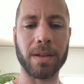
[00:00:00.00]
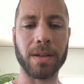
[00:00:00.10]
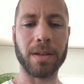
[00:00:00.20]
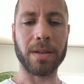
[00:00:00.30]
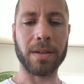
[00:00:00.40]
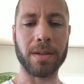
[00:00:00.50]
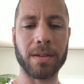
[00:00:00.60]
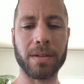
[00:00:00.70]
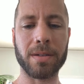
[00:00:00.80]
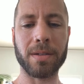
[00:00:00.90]

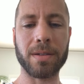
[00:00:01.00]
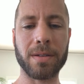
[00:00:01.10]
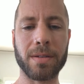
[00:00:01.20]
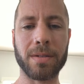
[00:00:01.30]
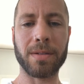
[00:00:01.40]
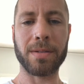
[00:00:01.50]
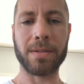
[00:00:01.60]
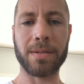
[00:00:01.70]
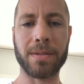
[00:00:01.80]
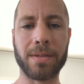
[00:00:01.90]
And
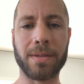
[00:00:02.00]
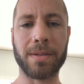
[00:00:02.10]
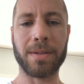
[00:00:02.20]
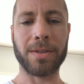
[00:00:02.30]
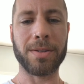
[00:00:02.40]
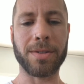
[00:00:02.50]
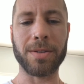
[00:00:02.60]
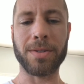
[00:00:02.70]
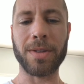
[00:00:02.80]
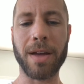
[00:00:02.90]
you can
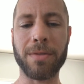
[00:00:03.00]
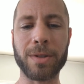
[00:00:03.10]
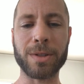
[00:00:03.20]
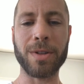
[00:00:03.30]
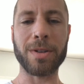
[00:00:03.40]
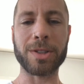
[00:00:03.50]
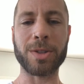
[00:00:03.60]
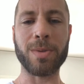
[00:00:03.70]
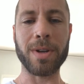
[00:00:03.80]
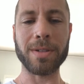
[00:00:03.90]
do that for as long as you
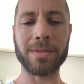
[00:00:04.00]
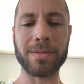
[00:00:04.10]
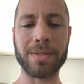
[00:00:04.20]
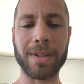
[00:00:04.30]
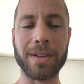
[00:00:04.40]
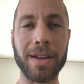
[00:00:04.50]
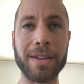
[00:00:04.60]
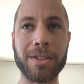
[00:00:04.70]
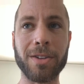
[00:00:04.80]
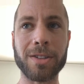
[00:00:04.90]
want. And I
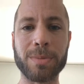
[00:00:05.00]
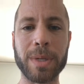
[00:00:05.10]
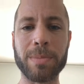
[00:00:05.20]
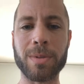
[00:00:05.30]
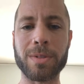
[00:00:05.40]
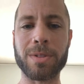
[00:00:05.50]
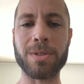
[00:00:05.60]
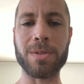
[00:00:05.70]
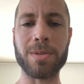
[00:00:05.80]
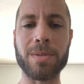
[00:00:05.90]
encourage people
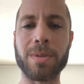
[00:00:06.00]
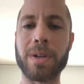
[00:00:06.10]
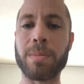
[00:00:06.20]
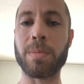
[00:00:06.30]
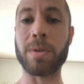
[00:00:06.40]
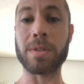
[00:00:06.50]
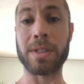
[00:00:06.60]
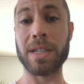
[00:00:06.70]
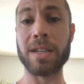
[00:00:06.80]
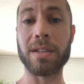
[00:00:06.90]
to
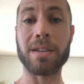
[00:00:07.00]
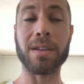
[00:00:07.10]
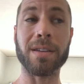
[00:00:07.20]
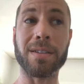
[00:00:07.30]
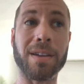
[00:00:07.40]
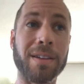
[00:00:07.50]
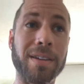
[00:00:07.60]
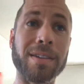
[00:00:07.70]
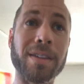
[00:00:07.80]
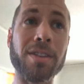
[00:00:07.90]
proceed and
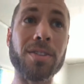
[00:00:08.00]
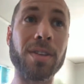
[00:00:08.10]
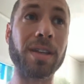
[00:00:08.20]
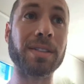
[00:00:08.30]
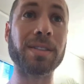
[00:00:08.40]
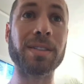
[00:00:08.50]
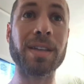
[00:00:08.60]
continue this,